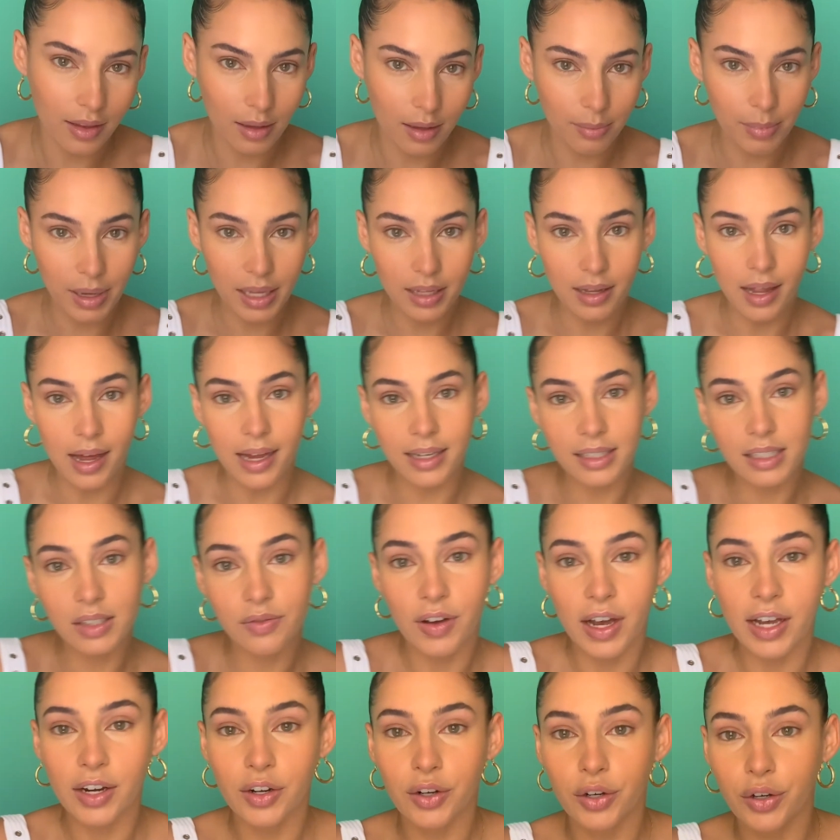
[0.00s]
my last
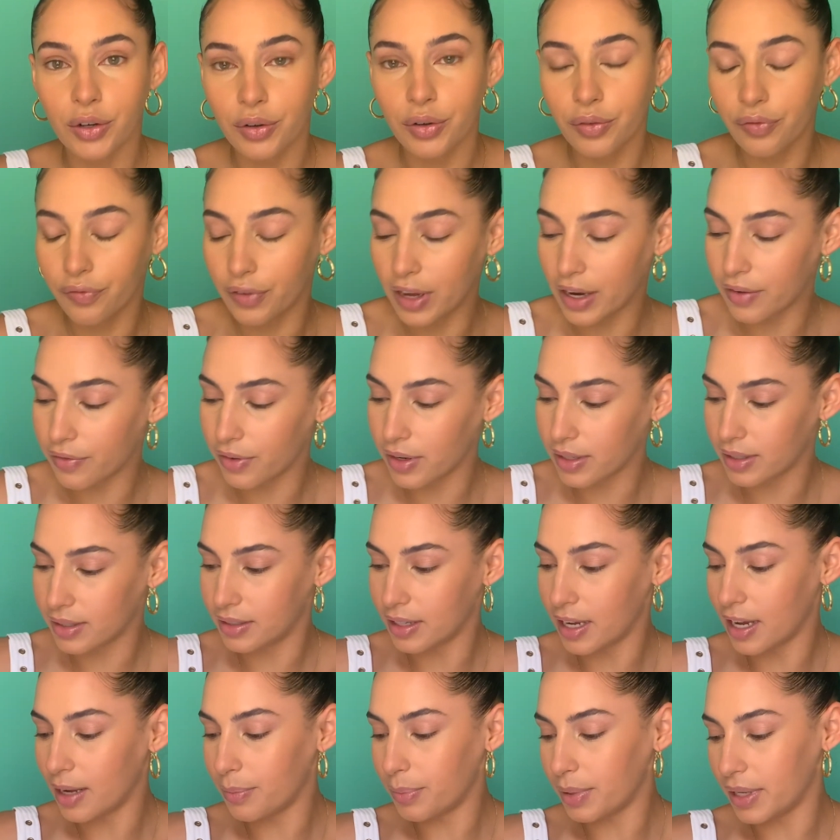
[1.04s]
final favorite
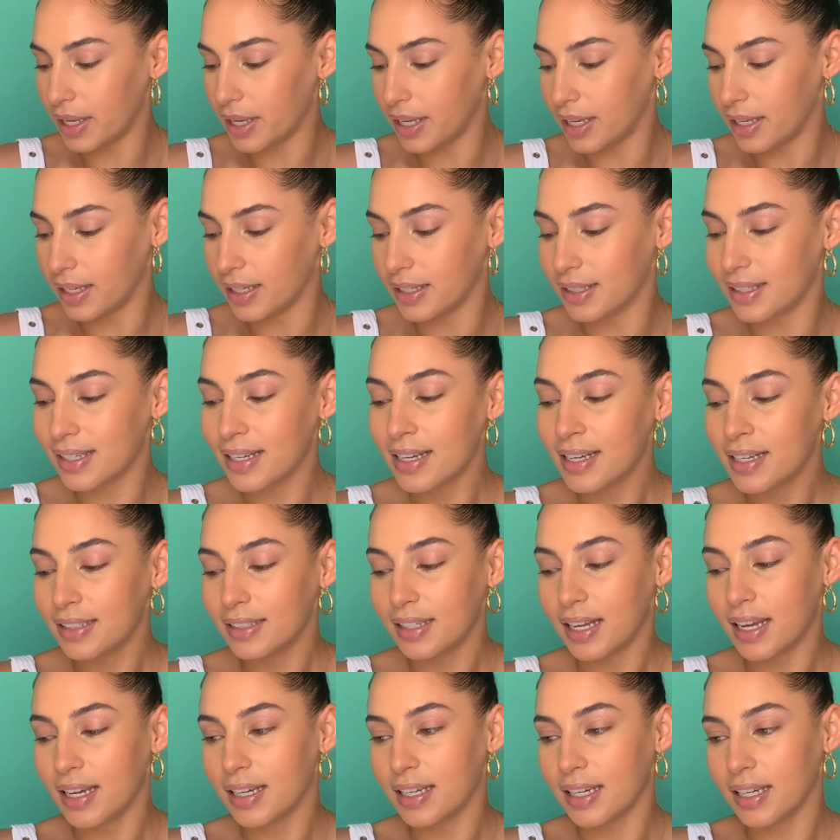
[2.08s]
step is
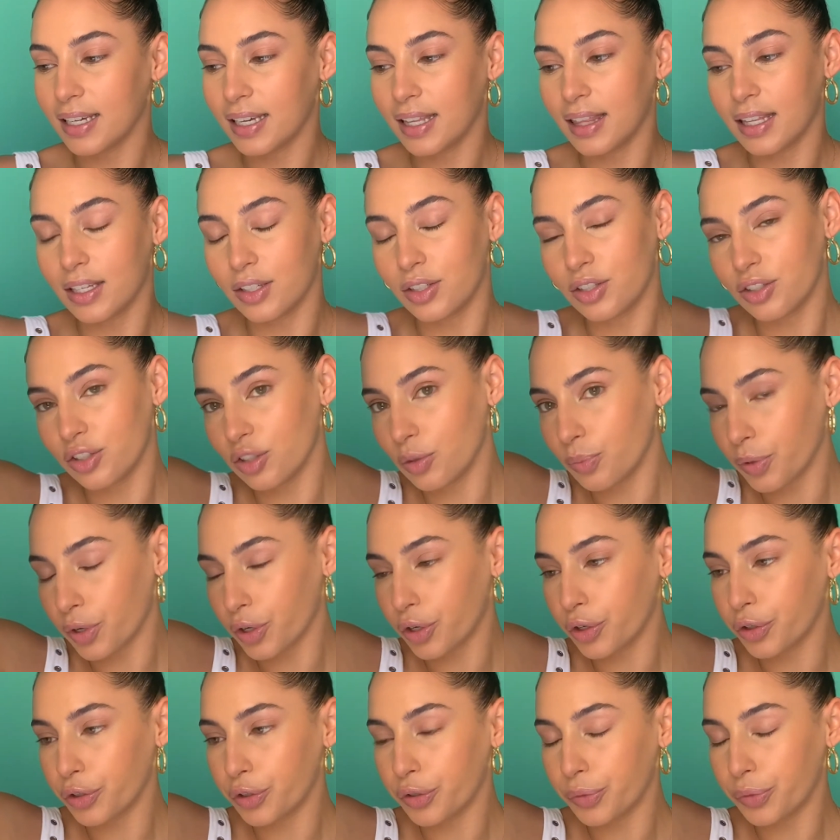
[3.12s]
taking the
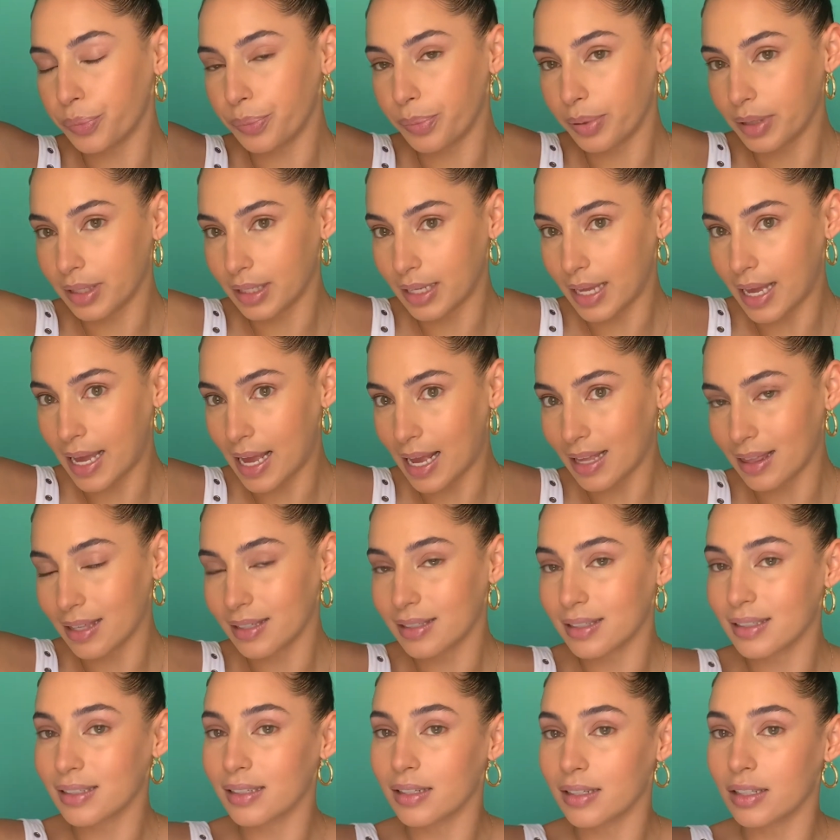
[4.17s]
Supergoop Play. This
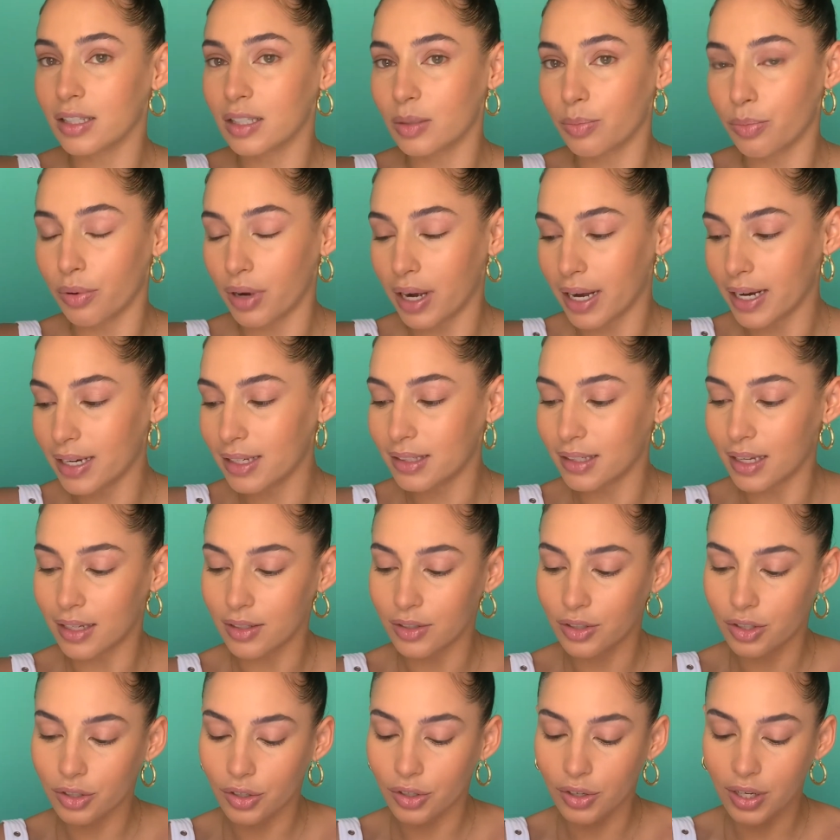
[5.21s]
is a spray
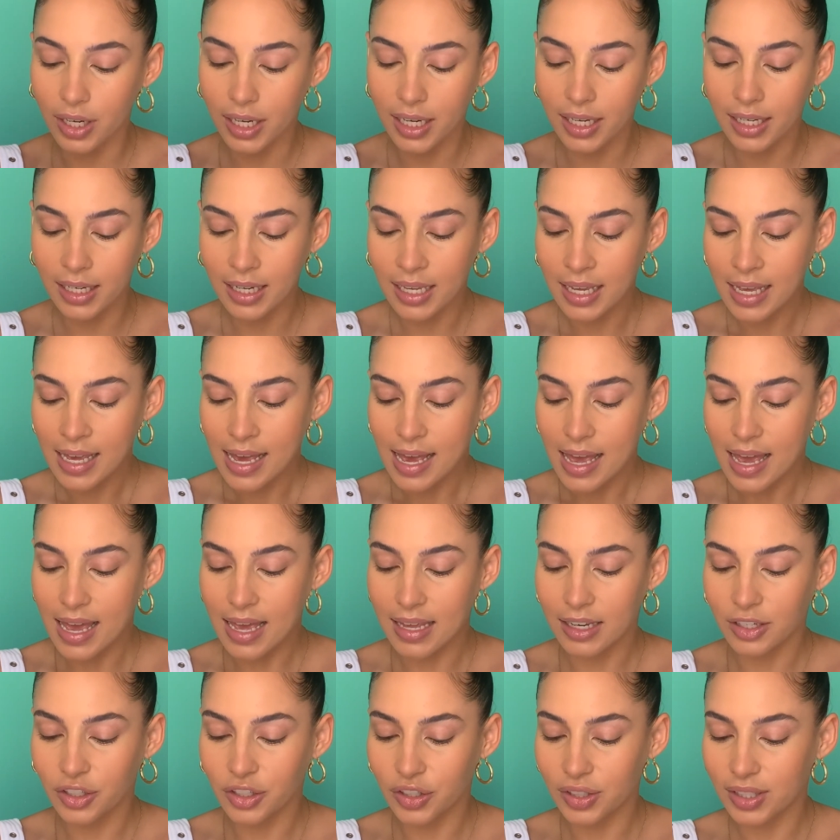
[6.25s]
sunscreen.
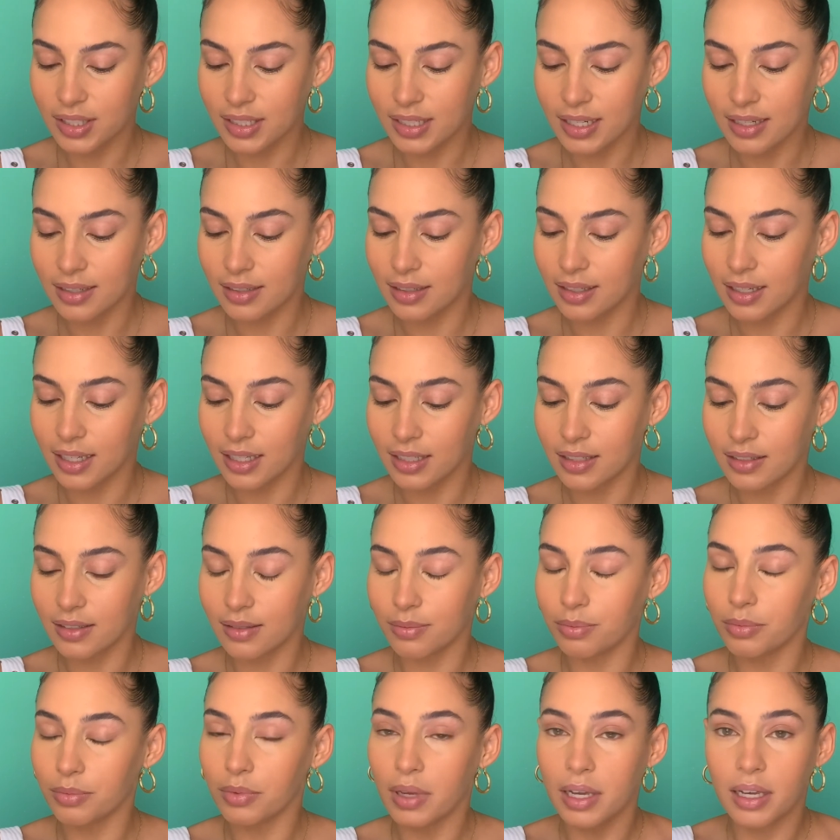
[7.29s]
It's
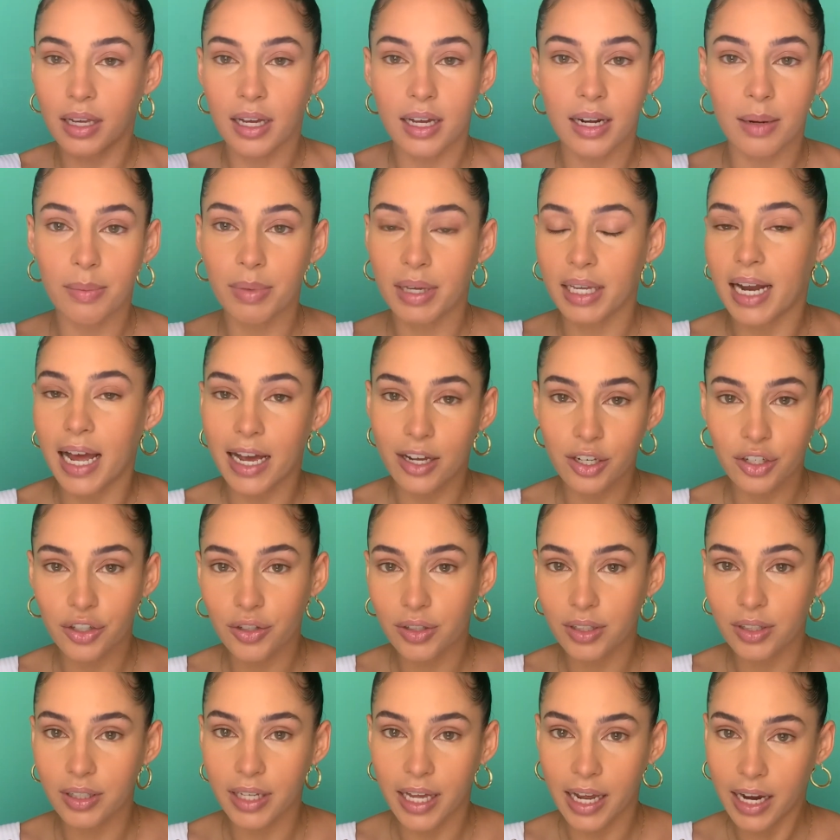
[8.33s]
gonna be an extra
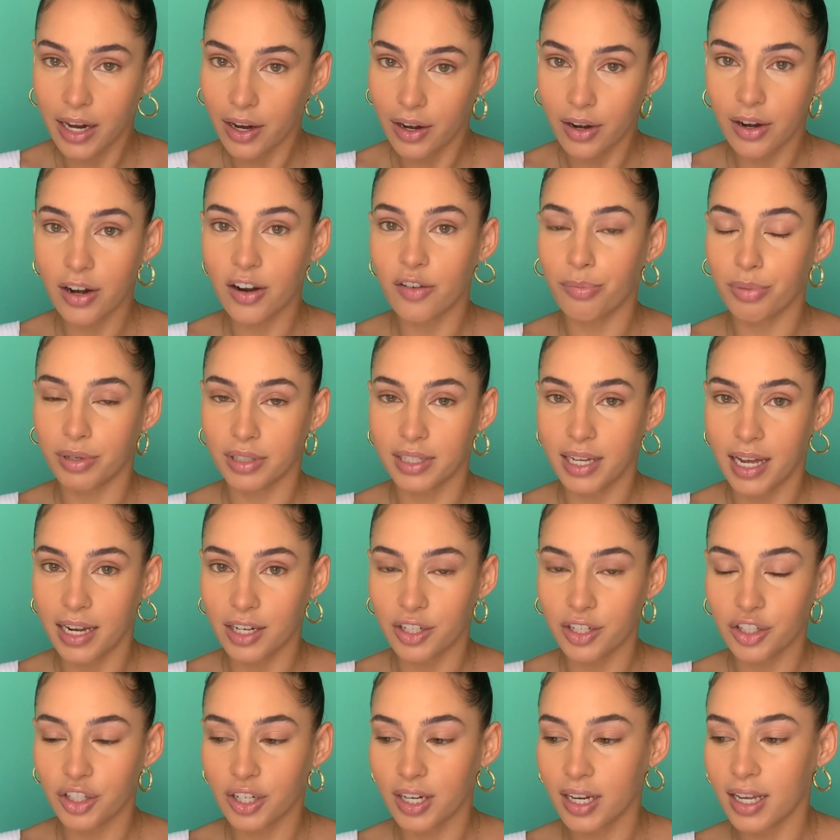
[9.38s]
layer of
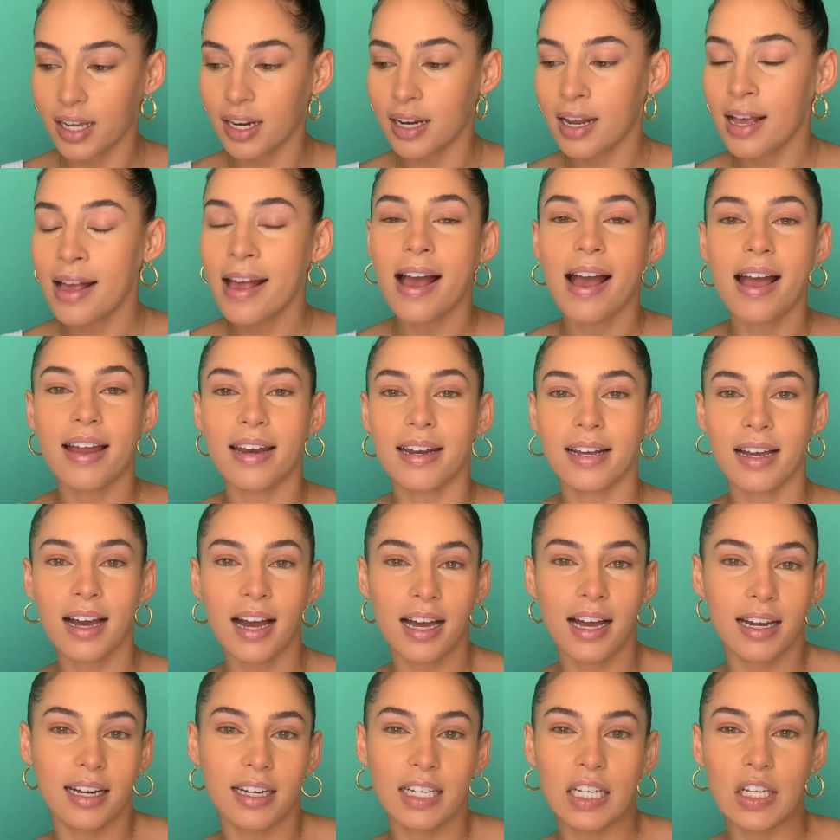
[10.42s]
protection, and it kind
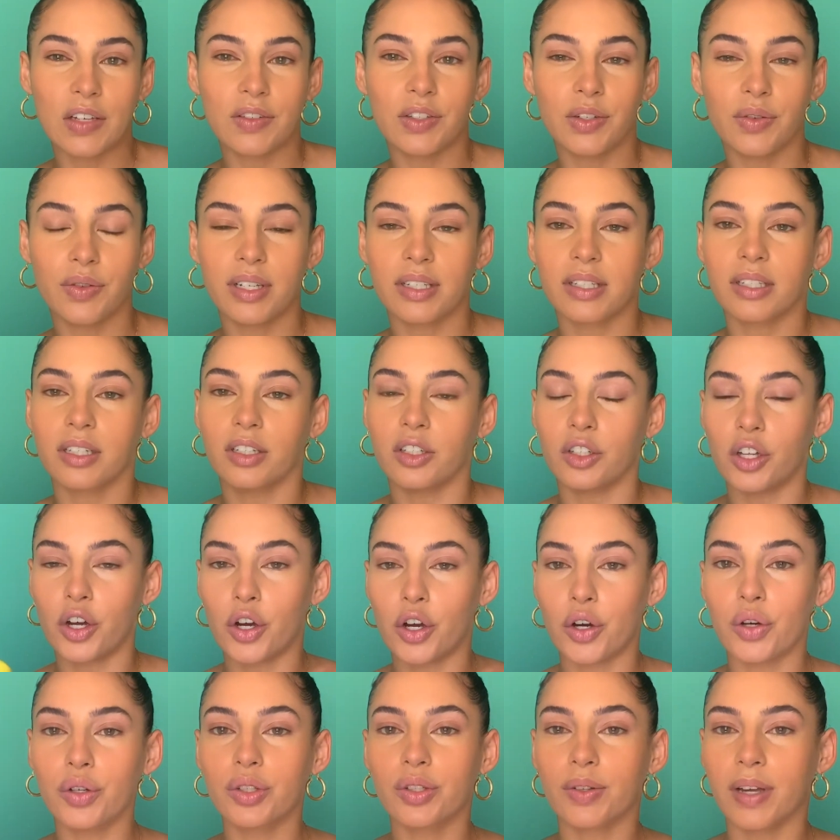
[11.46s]
of gives you this glow.
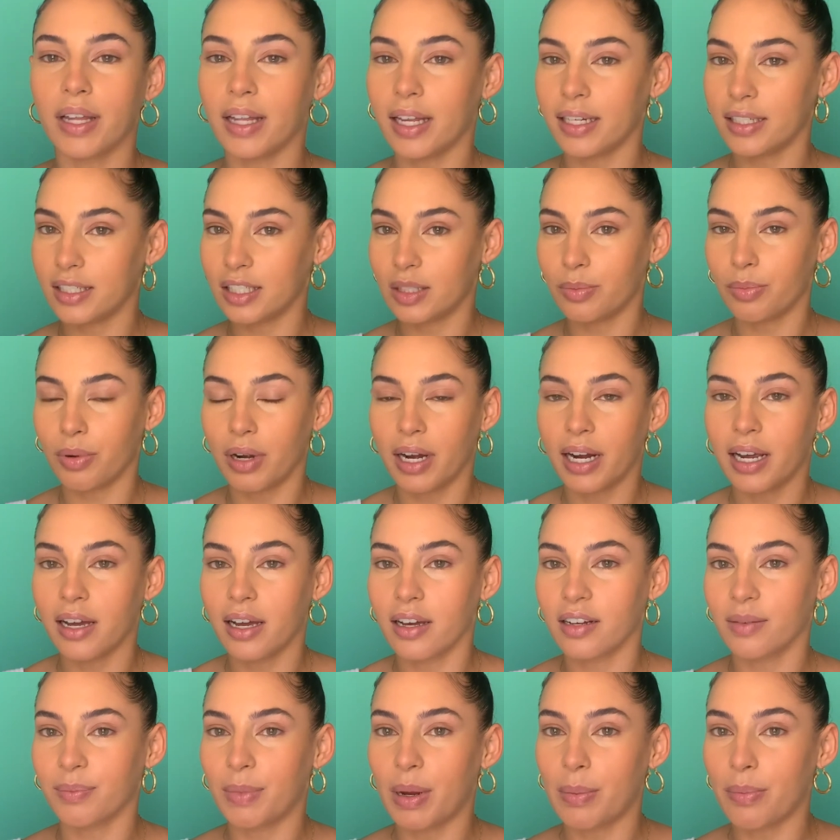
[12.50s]
So I like to spray on
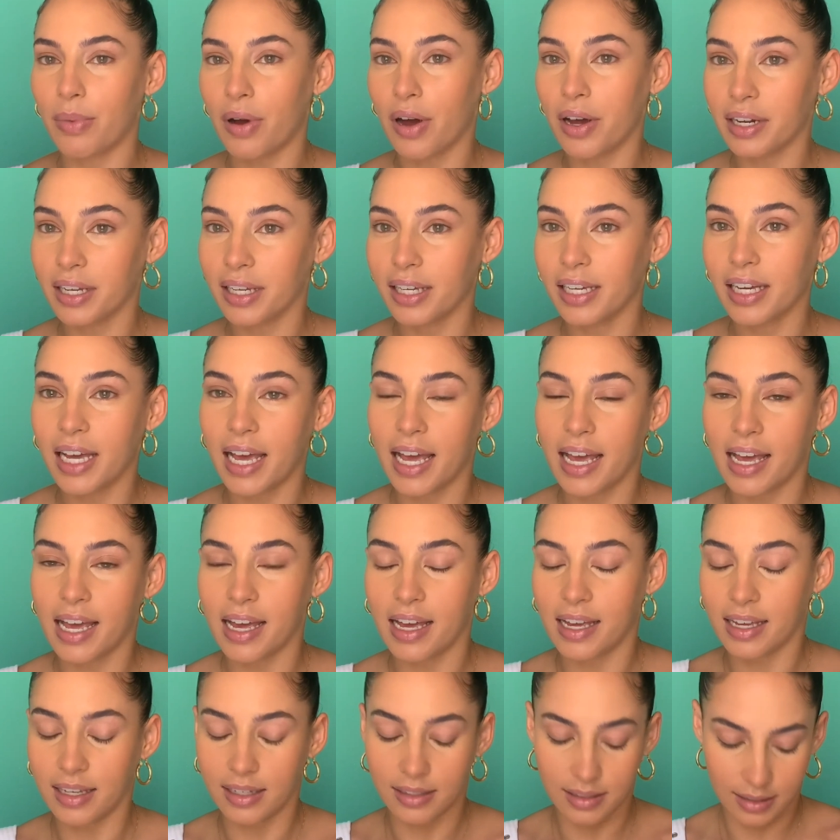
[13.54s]
my body
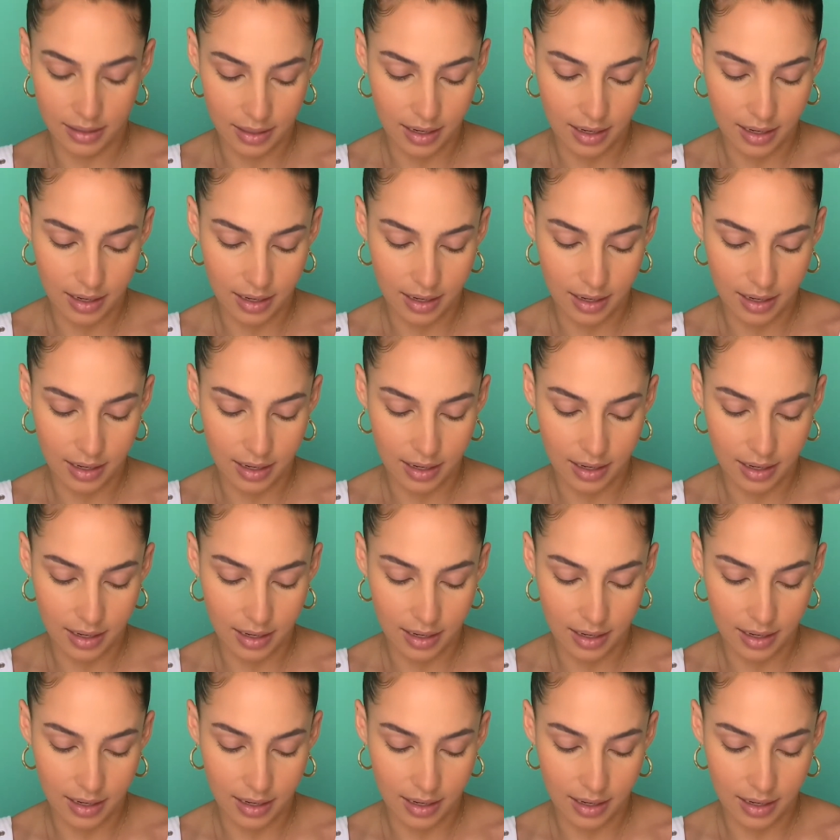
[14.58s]
and